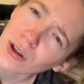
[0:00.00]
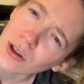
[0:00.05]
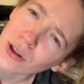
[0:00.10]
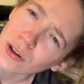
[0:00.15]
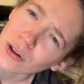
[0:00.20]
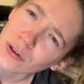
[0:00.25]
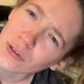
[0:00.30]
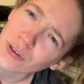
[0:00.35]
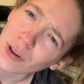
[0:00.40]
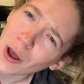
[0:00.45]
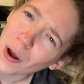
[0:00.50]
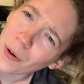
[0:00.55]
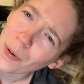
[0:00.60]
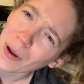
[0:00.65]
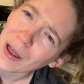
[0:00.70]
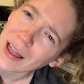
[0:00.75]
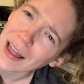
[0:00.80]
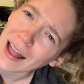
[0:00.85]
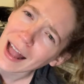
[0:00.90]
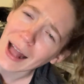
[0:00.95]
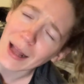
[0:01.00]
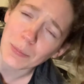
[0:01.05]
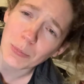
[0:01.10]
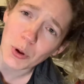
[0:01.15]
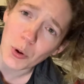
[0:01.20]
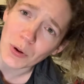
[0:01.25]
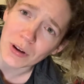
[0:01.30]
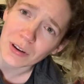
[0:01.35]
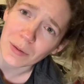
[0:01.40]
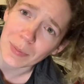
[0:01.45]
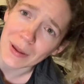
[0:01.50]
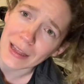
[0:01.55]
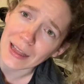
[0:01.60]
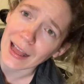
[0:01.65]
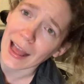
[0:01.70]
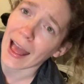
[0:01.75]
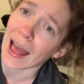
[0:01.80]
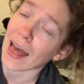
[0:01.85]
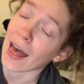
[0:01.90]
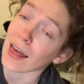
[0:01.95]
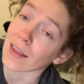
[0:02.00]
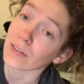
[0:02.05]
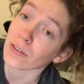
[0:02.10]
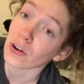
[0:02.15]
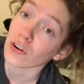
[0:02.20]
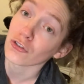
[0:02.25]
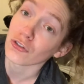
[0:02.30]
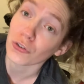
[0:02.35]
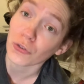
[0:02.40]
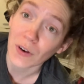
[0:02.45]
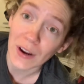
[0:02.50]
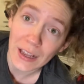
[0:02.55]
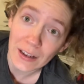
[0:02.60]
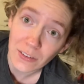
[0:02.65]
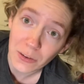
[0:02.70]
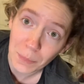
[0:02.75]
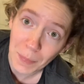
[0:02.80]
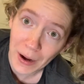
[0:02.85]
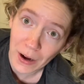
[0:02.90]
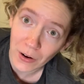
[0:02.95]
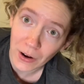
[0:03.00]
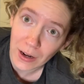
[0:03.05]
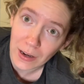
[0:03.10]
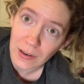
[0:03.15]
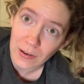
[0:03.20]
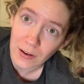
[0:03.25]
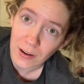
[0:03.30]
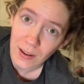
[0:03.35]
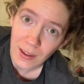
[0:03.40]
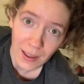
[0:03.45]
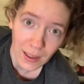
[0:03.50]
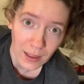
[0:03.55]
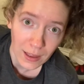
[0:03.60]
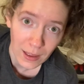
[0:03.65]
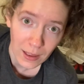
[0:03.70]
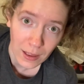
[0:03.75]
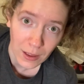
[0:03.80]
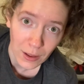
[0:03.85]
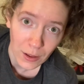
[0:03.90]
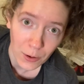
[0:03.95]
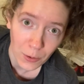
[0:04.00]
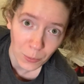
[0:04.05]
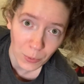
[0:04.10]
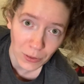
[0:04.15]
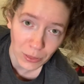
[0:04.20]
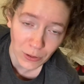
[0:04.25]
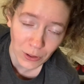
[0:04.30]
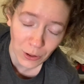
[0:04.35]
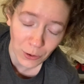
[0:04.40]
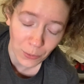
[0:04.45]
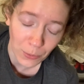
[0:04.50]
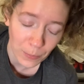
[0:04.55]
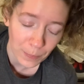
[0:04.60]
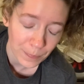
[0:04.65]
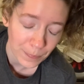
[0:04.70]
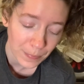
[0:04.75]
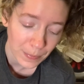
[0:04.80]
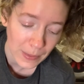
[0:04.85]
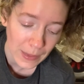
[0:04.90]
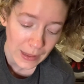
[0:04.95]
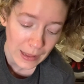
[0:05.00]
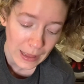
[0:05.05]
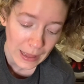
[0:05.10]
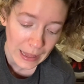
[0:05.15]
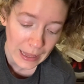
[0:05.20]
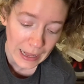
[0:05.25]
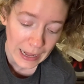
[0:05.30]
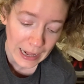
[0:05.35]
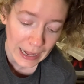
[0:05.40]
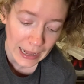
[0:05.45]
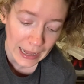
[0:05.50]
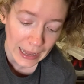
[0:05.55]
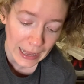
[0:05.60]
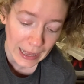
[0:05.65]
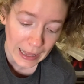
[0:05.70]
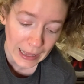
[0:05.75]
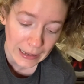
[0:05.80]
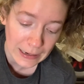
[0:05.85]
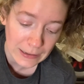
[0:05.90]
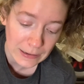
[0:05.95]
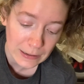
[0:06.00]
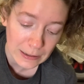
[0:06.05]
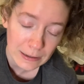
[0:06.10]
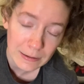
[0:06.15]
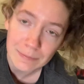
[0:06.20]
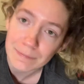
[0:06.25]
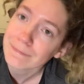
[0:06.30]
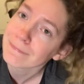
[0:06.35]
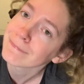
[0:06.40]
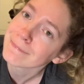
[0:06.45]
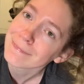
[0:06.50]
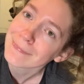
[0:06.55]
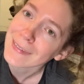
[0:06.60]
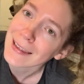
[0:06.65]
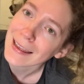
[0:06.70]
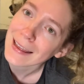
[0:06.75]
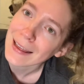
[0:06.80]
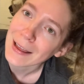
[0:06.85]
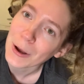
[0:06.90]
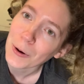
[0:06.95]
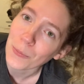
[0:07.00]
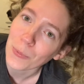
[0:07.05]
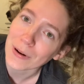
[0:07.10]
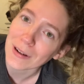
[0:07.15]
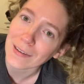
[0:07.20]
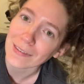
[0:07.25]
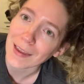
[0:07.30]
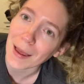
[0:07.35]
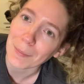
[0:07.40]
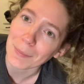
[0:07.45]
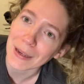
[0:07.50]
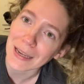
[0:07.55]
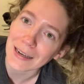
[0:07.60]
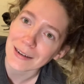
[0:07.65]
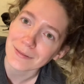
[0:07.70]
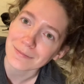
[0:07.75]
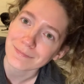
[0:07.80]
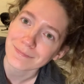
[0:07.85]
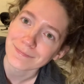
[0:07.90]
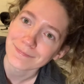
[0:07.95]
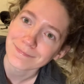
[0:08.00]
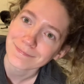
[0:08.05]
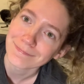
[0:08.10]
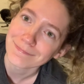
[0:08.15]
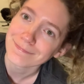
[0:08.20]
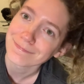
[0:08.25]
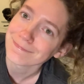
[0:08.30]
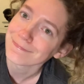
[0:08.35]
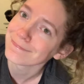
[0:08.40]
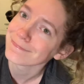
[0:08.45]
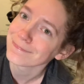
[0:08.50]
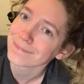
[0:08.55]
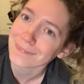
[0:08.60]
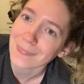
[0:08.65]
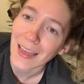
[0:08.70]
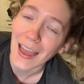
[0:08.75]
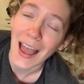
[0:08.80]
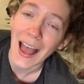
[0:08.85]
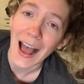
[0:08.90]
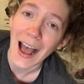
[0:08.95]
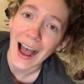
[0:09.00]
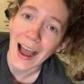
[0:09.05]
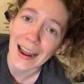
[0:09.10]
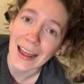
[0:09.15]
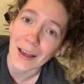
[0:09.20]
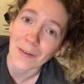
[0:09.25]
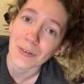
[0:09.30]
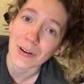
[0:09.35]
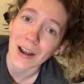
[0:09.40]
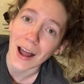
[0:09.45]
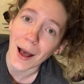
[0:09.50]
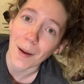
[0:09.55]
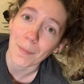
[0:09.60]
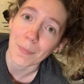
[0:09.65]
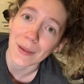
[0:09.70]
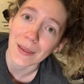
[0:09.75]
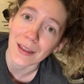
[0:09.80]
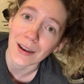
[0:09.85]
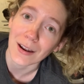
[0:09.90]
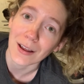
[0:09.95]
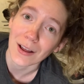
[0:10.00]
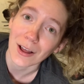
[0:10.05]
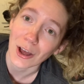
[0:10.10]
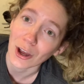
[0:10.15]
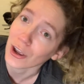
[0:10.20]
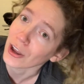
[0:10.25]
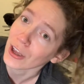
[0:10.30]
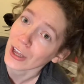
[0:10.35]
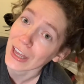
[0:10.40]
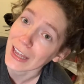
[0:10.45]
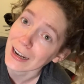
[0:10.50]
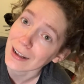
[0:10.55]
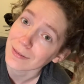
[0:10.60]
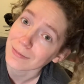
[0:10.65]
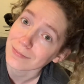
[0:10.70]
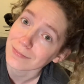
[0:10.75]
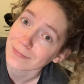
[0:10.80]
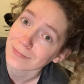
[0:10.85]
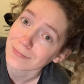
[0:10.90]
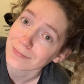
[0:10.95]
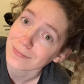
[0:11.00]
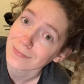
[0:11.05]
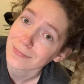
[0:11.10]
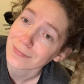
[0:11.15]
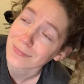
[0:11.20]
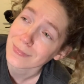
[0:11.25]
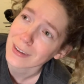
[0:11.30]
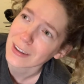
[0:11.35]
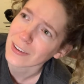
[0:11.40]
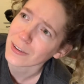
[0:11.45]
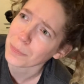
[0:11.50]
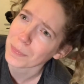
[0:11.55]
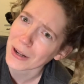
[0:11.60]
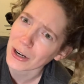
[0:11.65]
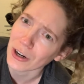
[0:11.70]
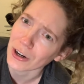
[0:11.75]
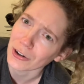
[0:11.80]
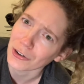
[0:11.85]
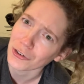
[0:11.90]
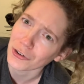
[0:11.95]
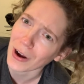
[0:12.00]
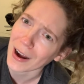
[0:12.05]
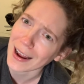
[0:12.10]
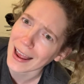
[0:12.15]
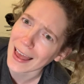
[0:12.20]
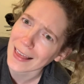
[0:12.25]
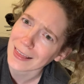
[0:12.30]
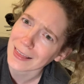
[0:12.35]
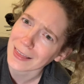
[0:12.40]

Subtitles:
So I'm going to be as transparent with you, and what does that mean? I have not been a good spinner, I